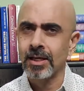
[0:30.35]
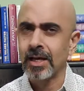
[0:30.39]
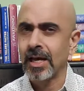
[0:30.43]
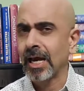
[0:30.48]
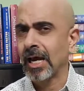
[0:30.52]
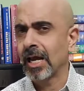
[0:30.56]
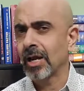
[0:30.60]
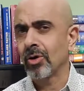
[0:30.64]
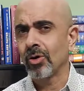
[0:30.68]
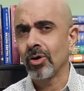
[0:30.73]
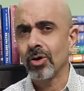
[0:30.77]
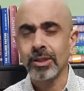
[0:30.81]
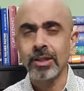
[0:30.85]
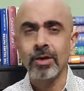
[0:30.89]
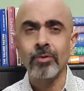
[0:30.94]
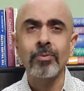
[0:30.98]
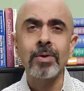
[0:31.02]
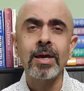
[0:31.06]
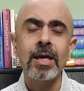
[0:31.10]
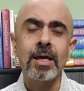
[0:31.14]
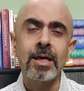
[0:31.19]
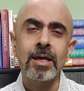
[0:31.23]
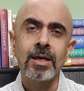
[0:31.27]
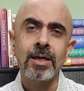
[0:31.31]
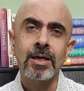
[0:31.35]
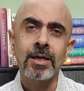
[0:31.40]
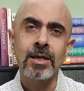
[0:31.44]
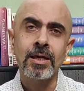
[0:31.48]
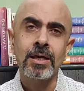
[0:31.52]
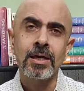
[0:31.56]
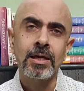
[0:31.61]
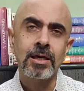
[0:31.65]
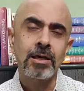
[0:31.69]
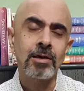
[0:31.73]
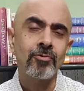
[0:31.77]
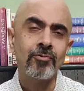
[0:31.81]
and on the way,
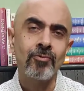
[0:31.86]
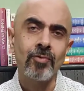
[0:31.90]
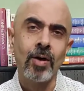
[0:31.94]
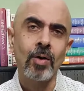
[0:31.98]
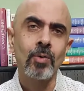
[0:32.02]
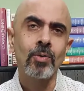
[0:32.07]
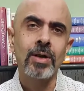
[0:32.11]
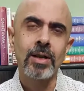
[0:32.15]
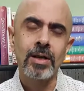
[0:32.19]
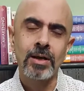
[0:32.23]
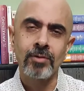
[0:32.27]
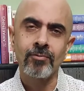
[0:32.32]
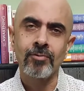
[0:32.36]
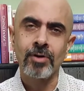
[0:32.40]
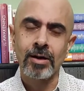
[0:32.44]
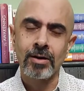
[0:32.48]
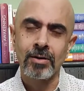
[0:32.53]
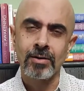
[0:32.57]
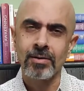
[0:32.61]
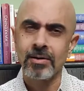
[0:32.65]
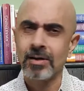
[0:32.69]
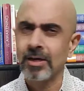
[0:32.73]
he found a river.